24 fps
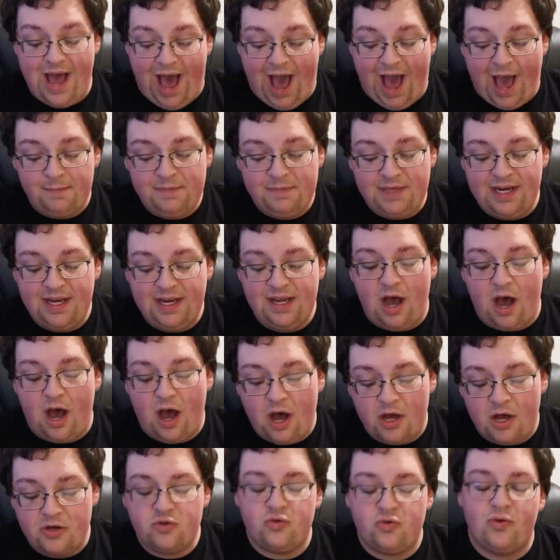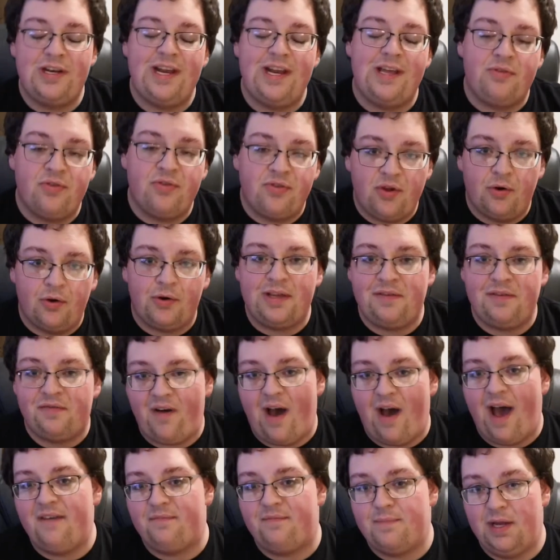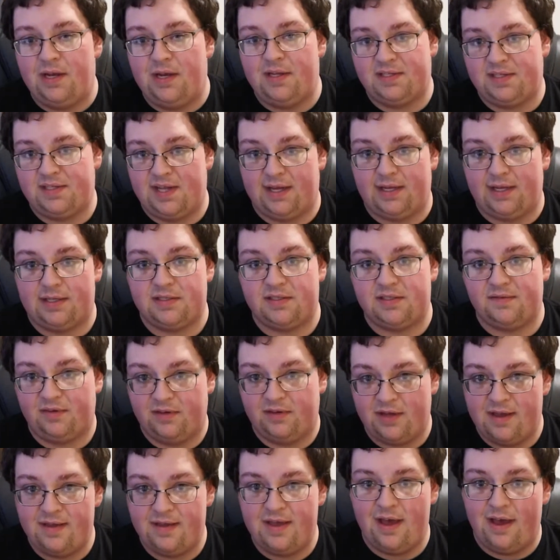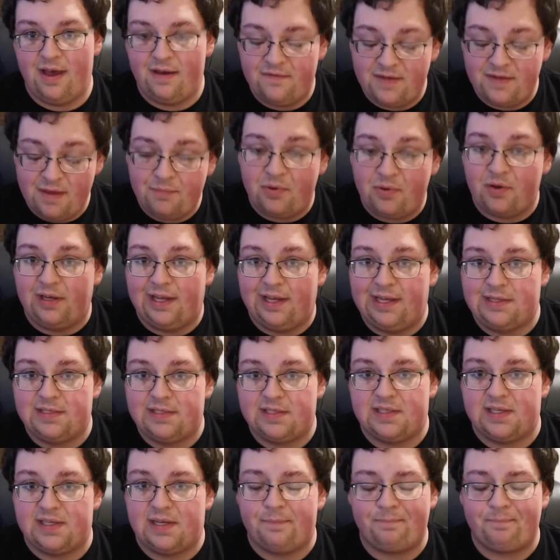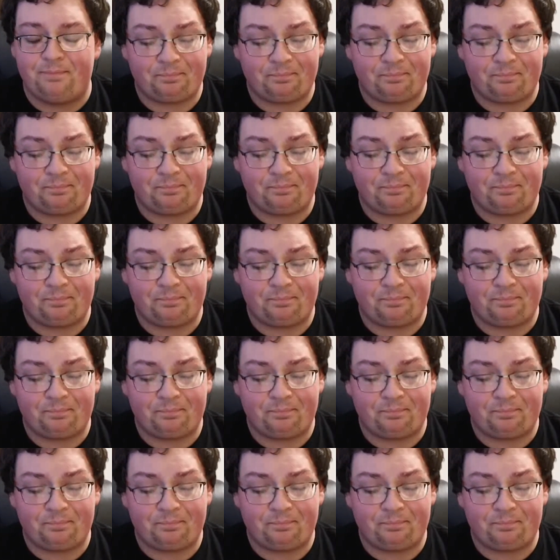I'm getting 135 milliseconds of input latency.